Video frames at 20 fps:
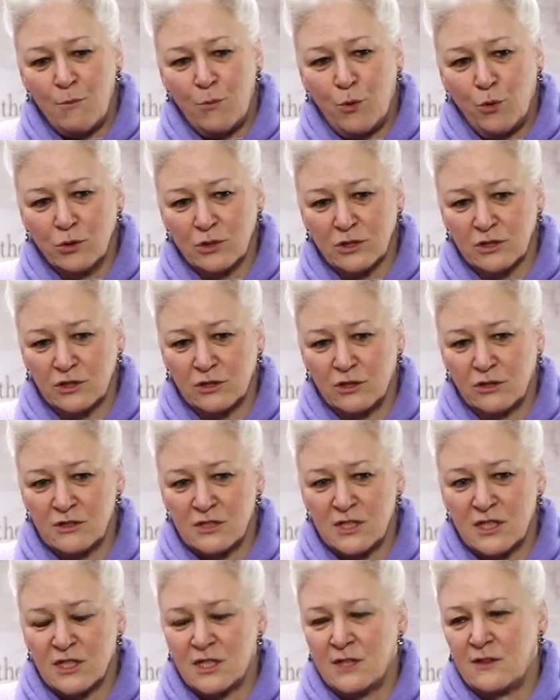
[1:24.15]
important
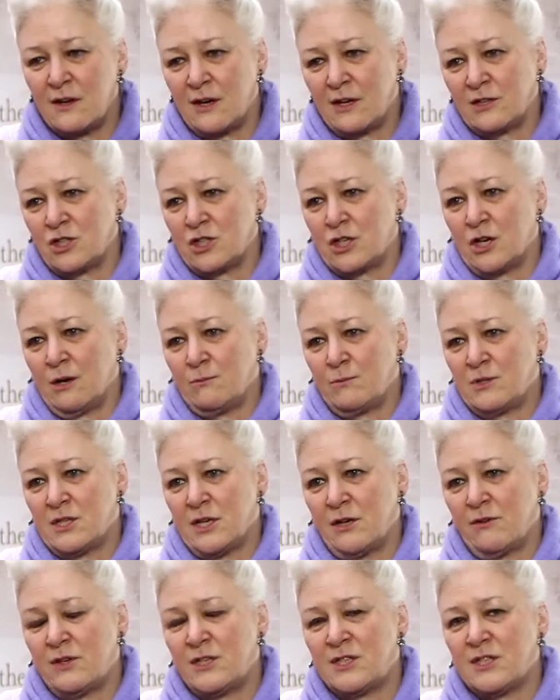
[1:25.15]
concerts in the Lunchtime
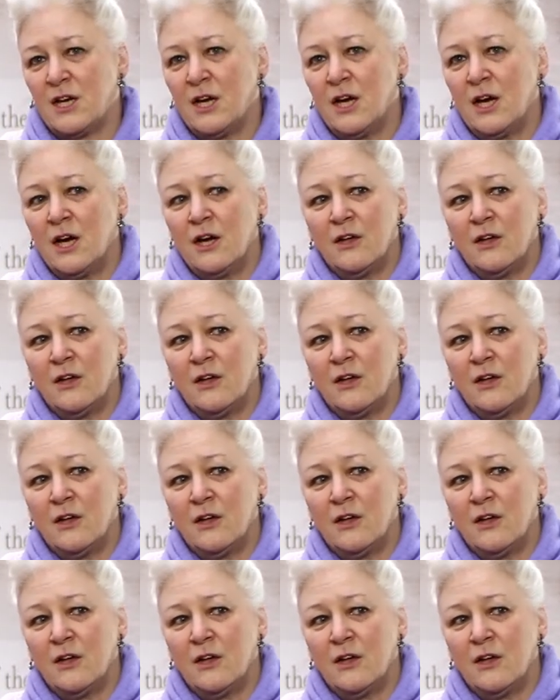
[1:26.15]
series